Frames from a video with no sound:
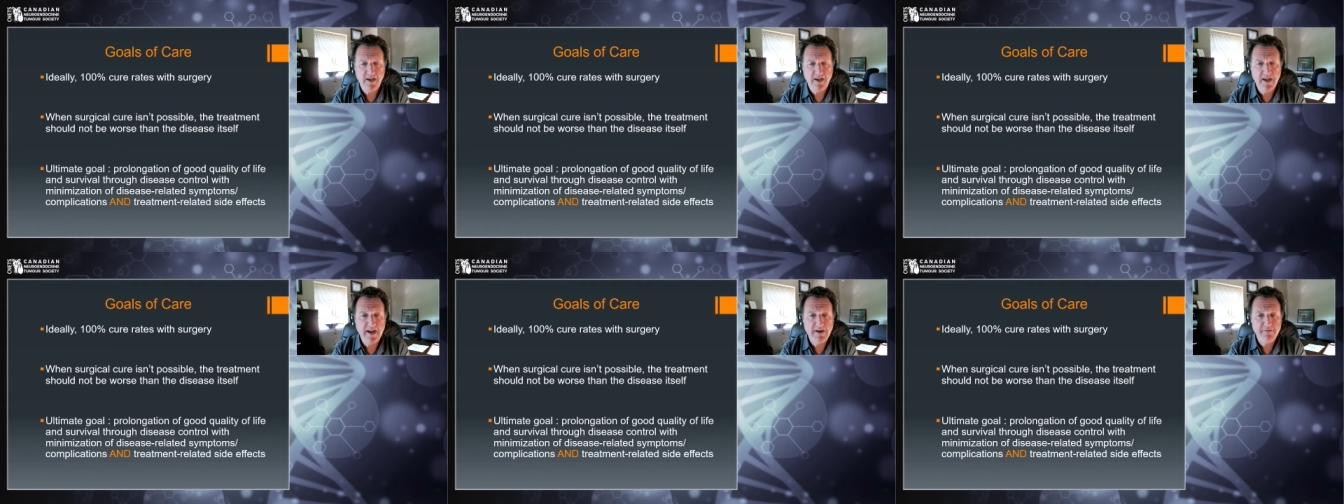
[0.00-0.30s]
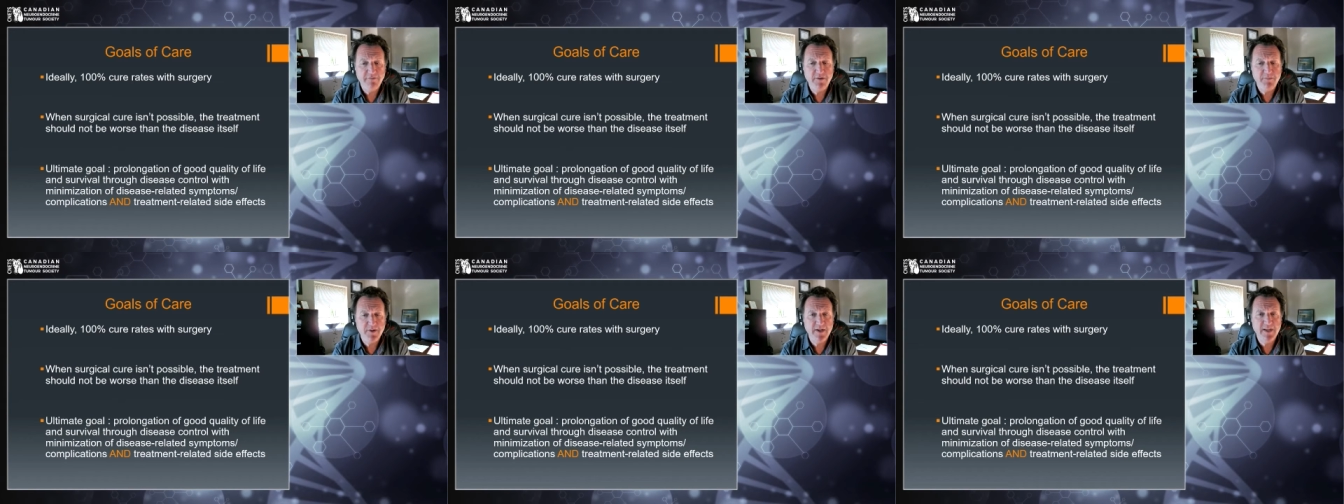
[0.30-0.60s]

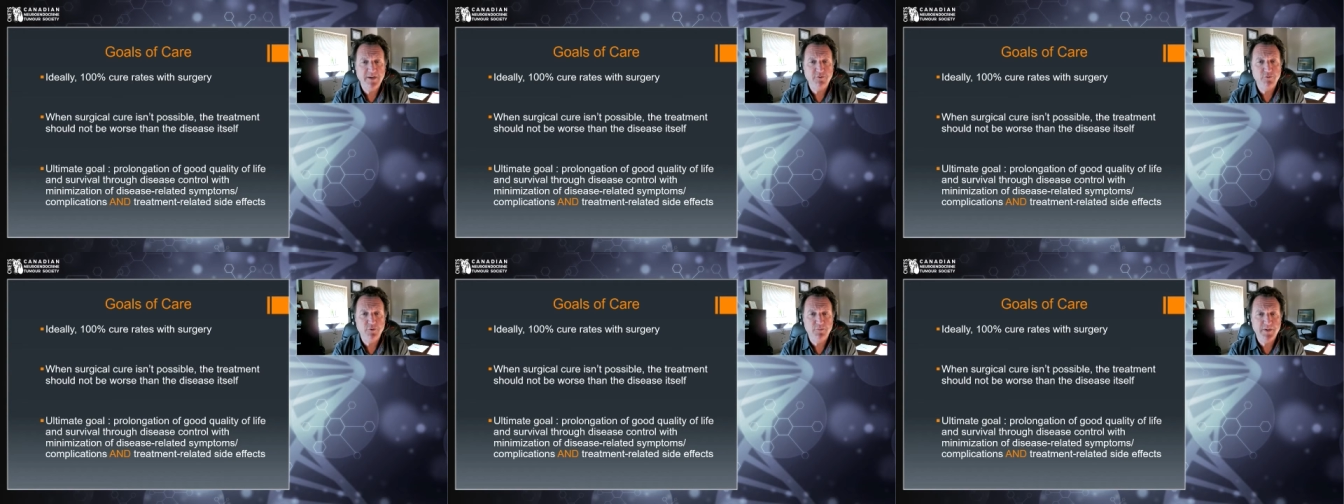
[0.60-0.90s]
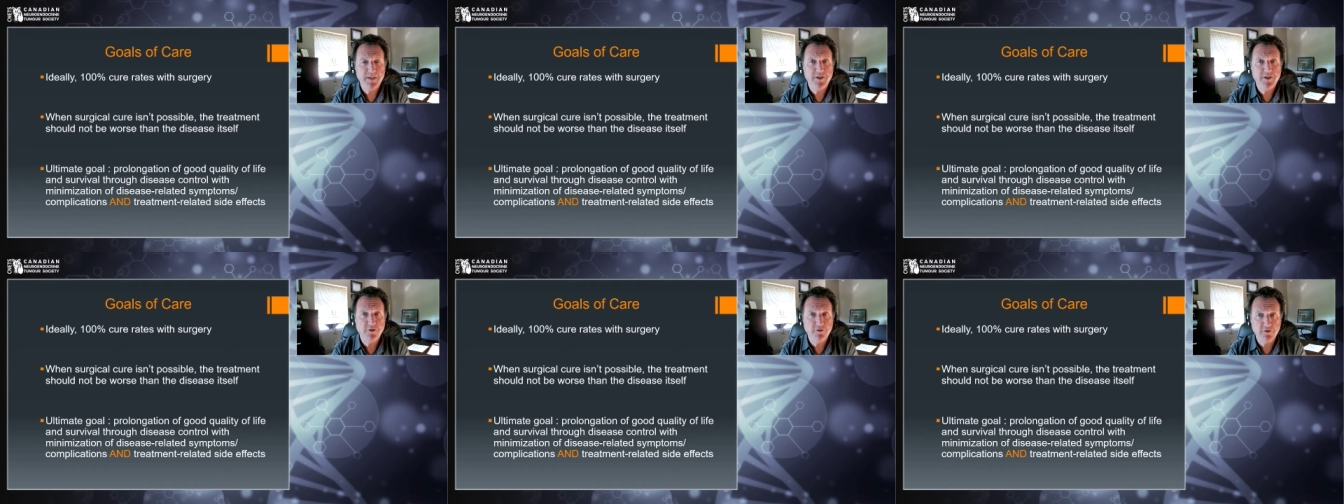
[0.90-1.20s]
everybody would
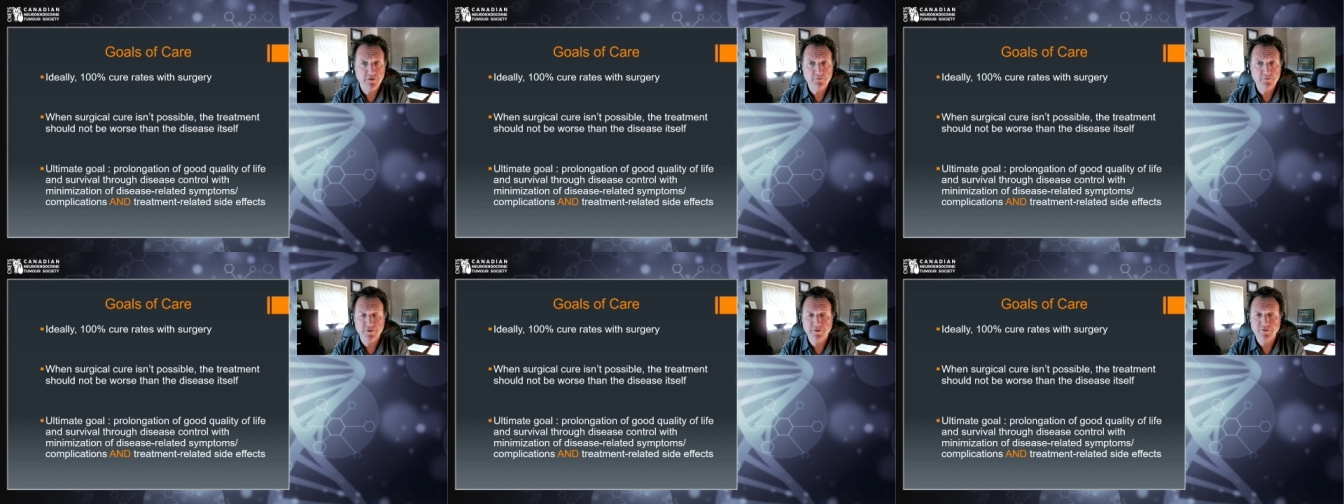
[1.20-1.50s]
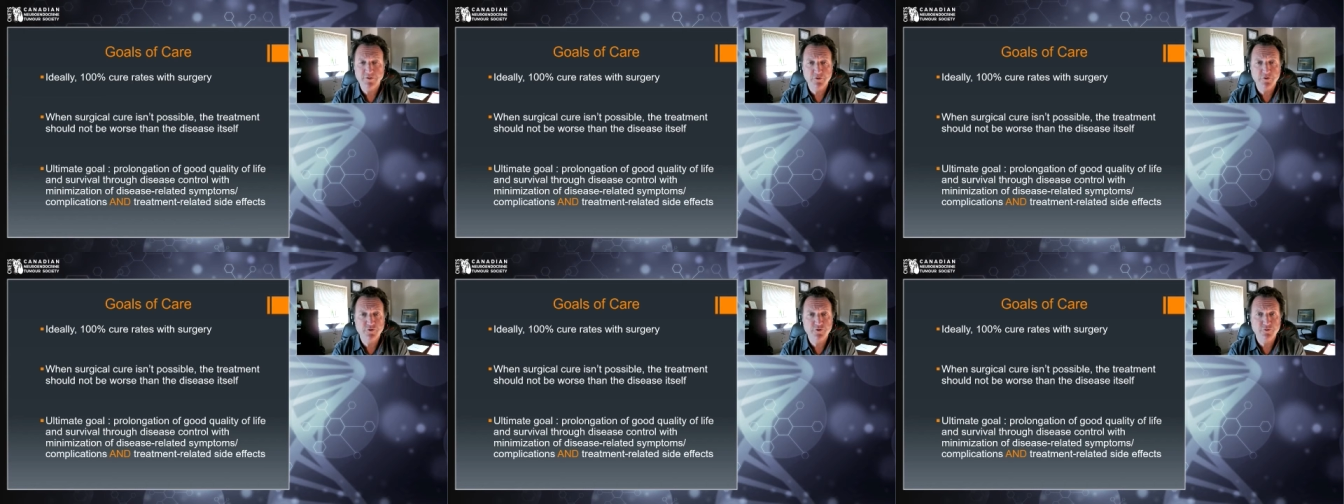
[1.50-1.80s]
be cured with
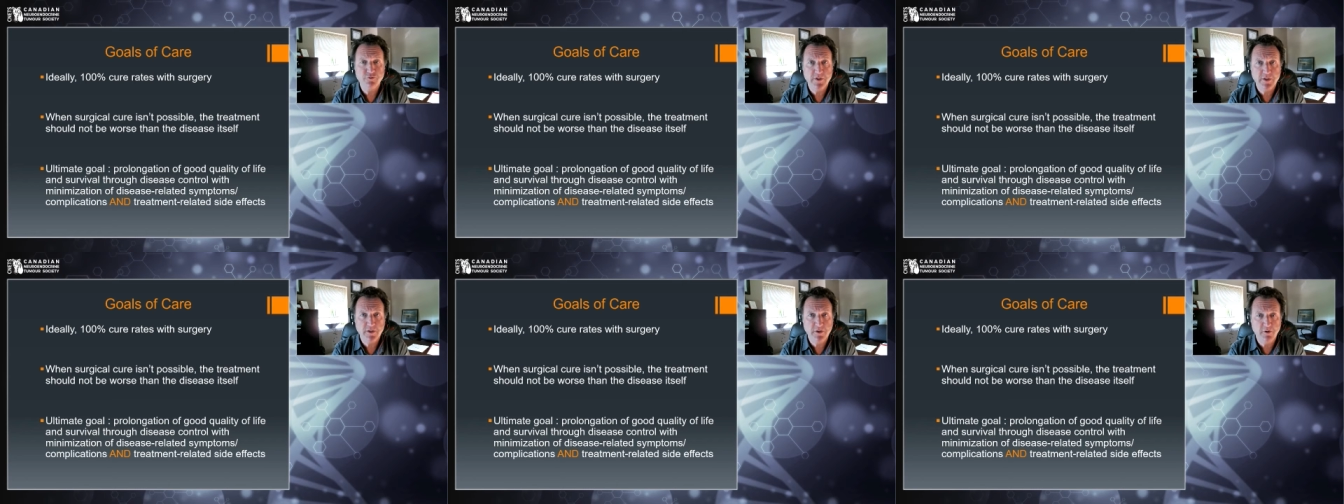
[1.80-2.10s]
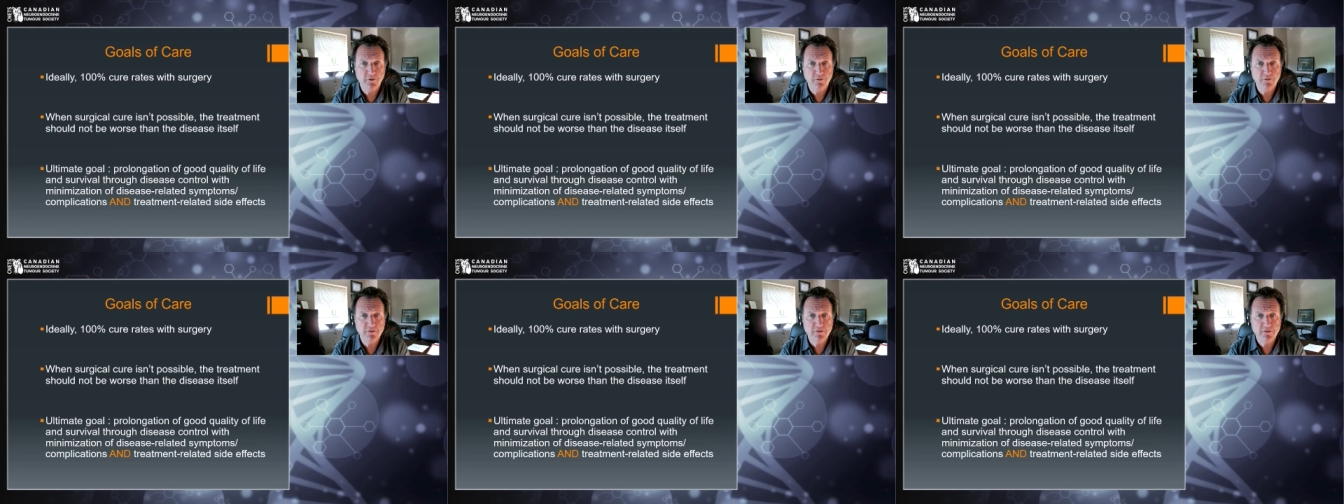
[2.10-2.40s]
surgery
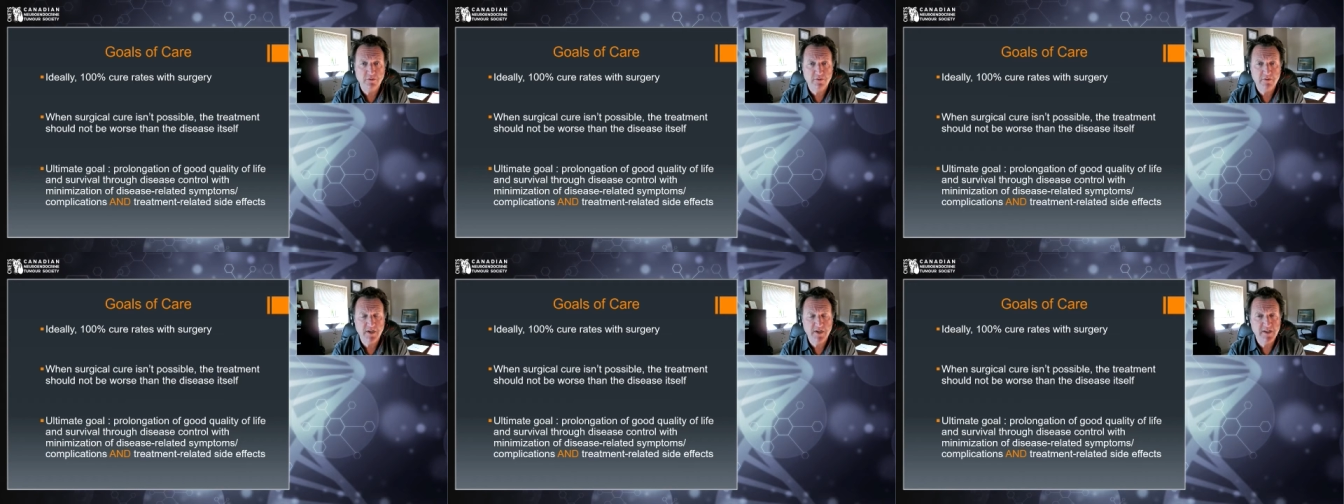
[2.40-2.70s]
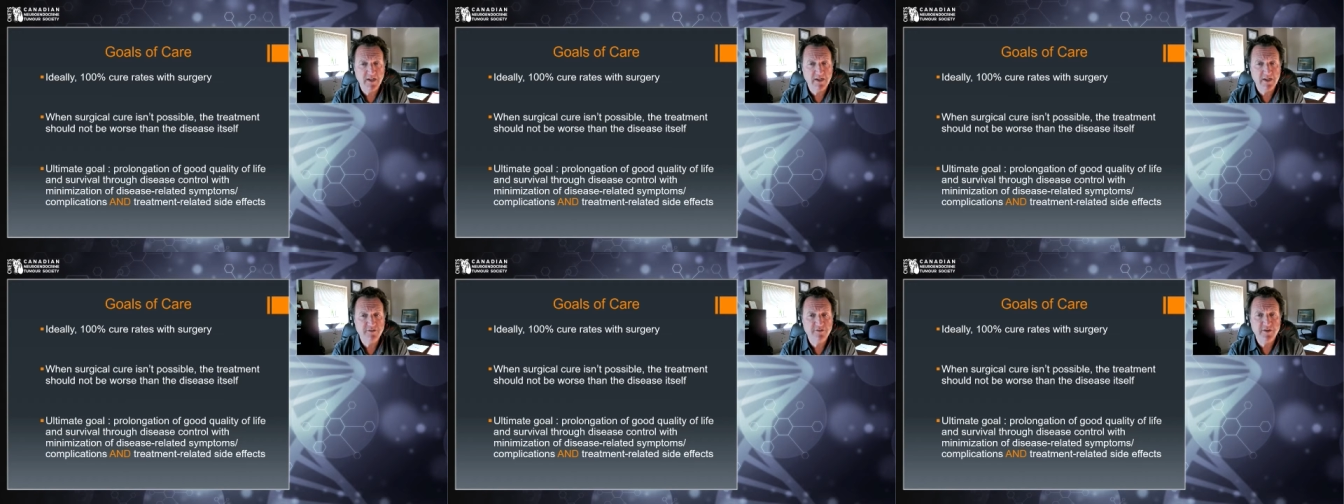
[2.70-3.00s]
alone, right?
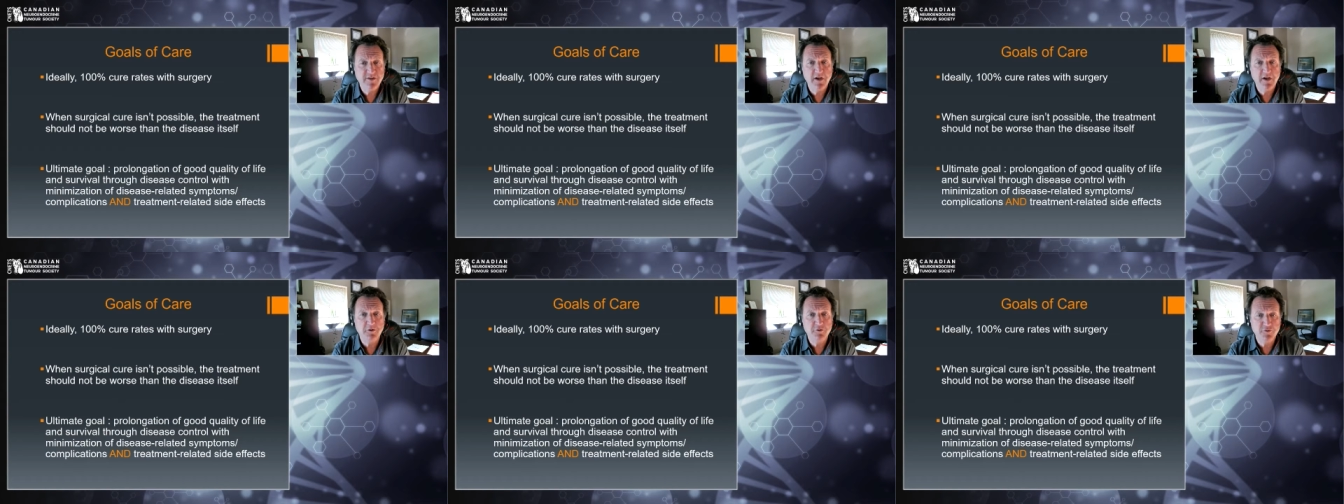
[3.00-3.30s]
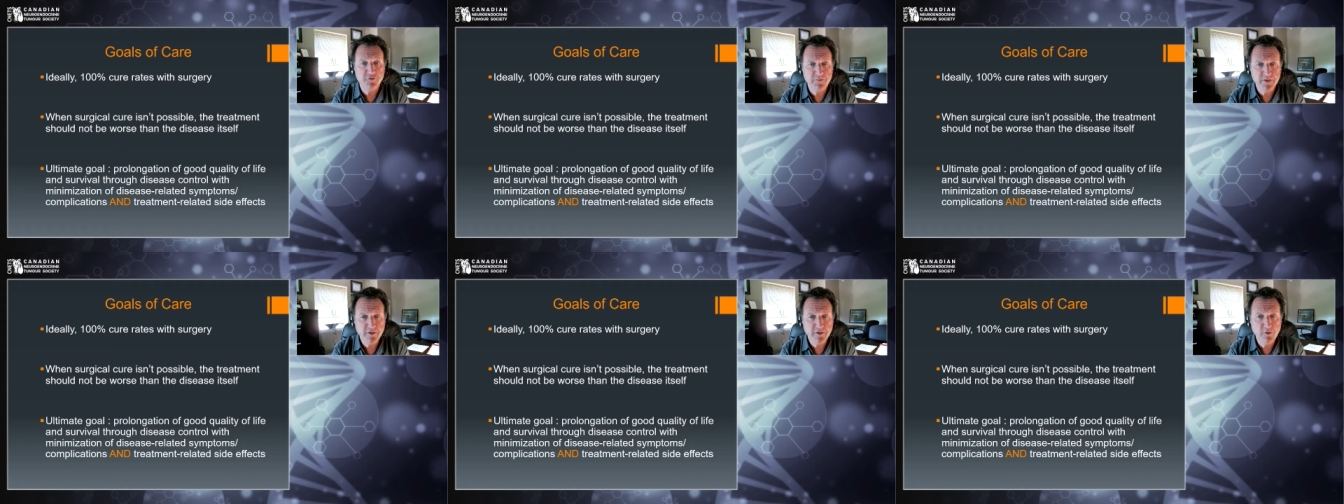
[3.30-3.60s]
That's the
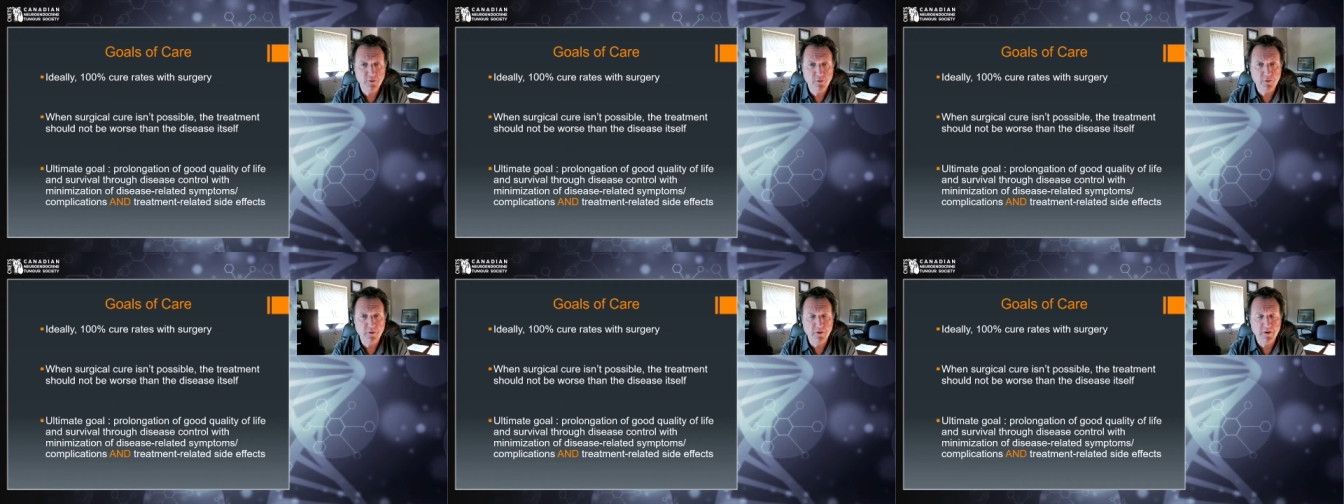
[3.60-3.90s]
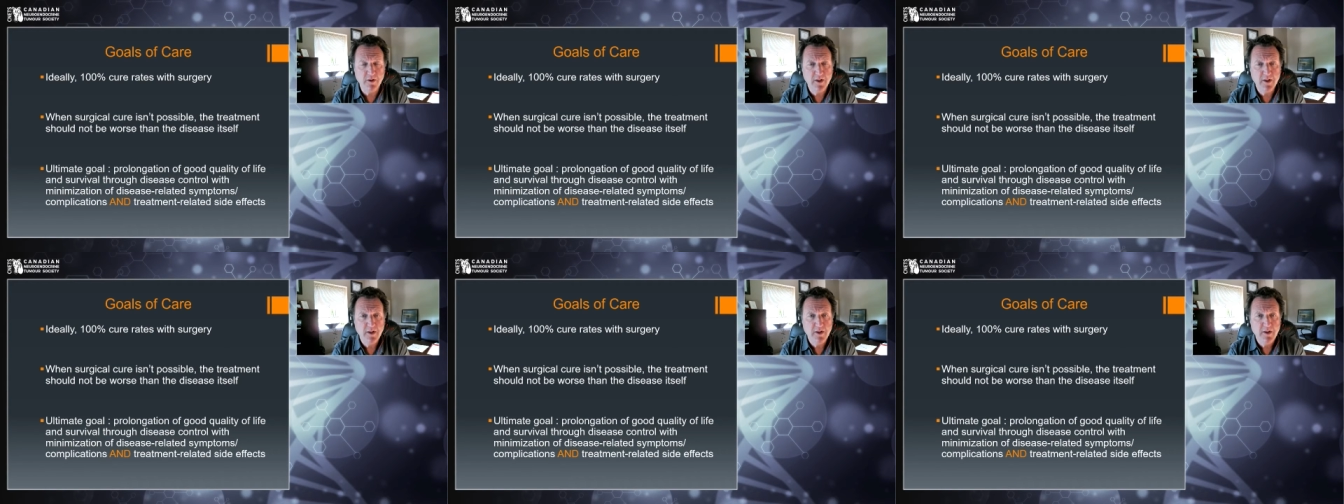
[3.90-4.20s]
ultimate
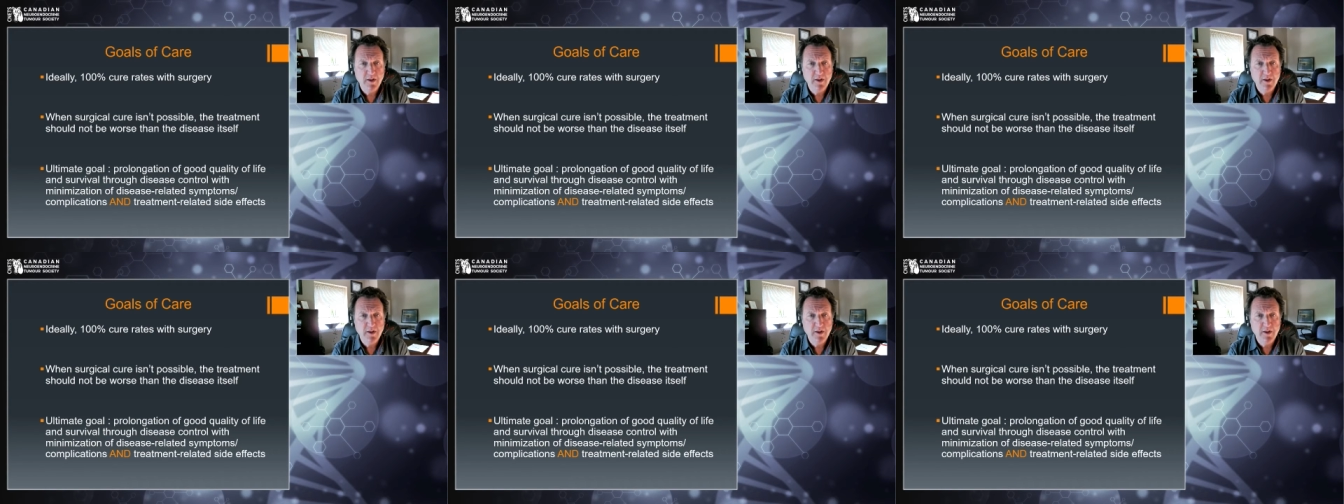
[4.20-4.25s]
goal.